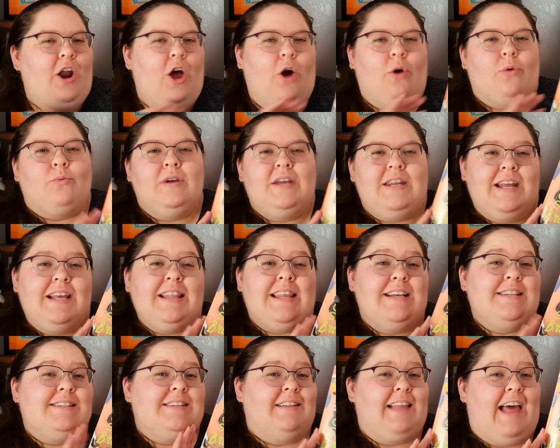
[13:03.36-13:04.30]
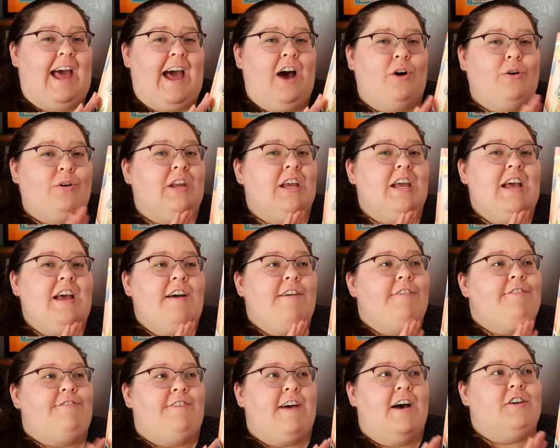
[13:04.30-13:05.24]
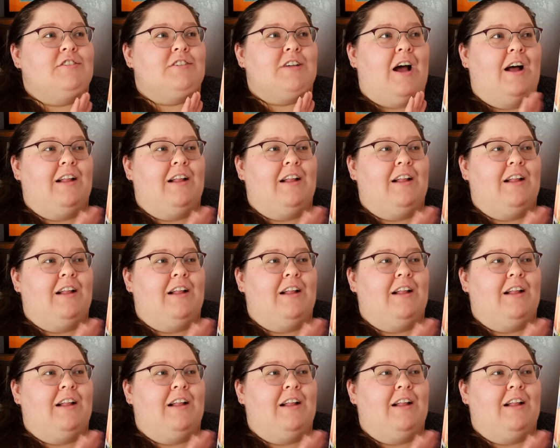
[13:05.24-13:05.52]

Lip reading: know, reading this aloud felt